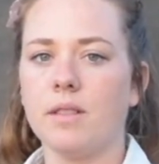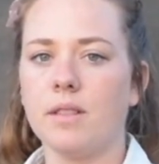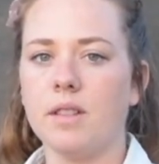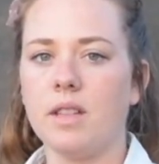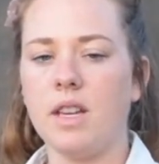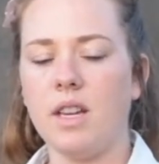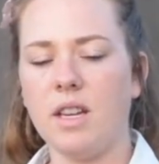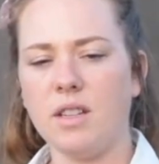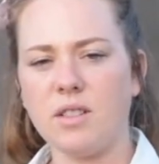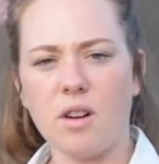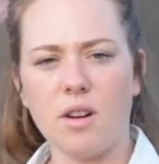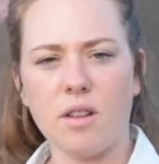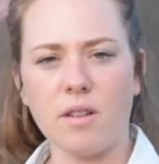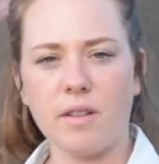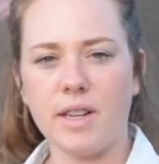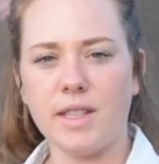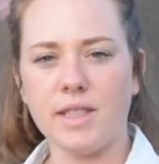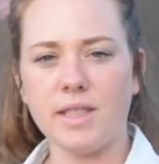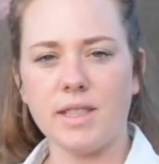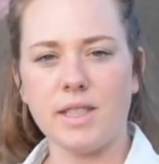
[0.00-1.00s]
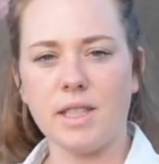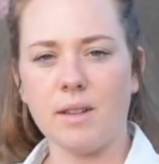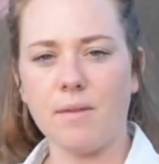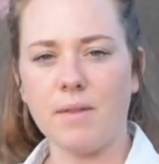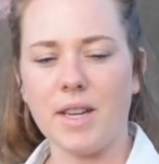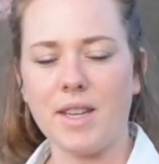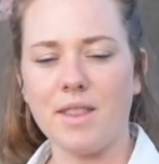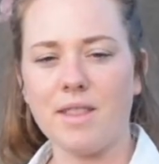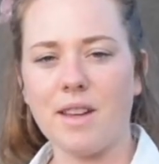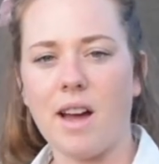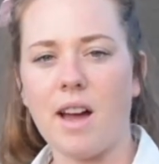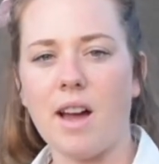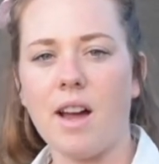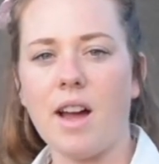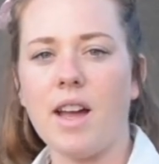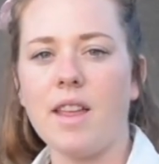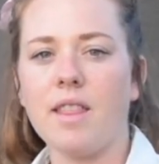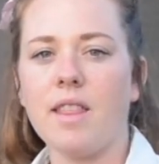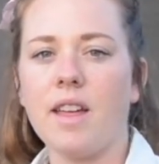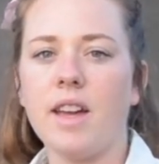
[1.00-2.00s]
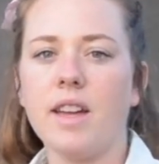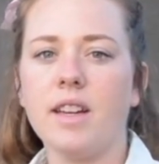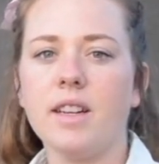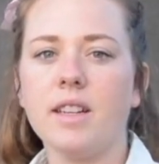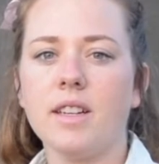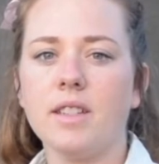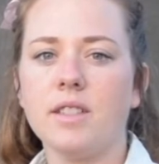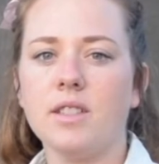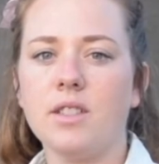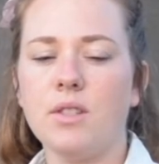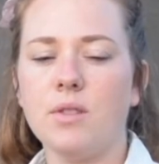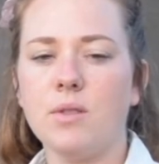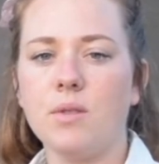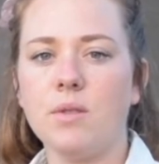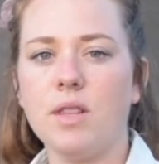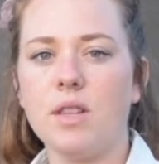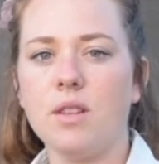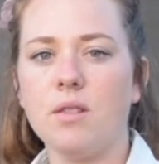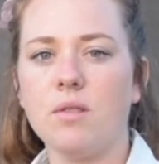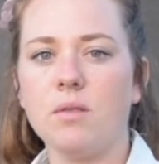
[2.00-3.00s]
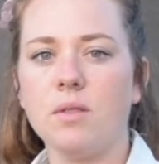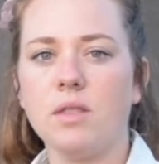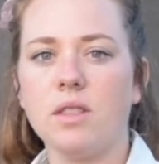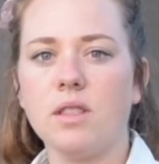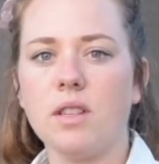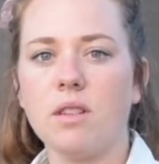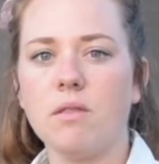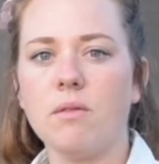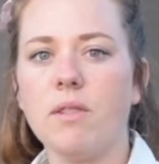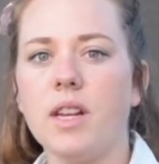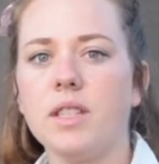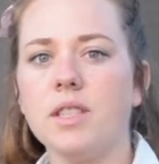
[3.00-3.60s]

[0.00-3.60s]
heat tolerant and stuff like that. I like to use the red